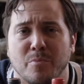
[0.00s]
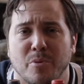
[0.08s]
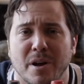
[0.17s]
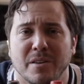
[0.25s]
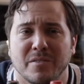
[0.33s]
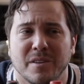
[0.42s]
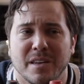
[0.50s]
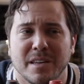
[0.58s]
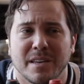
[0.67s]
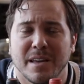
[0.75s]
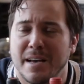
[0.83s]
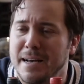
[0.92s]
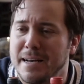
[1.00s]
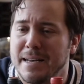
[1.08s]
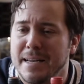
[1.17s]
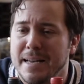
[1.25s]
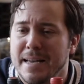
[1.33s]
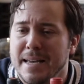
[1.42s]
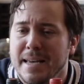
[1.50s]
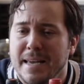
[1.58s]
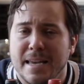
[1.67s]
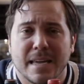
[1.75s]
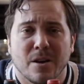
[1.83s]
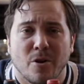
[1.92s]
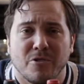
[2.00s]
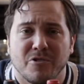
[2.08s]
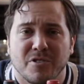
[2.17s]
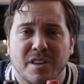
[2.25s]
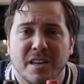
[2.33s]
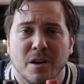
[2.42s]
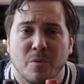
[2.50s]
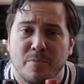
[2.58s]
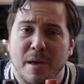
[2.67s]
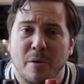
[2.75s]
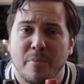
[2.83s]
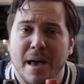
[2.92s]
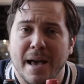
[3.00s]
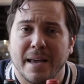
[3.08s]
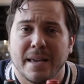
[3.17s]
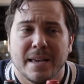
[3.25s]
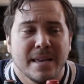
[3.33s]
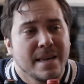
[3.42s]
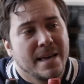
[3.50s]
the price in Argentina with Malbec.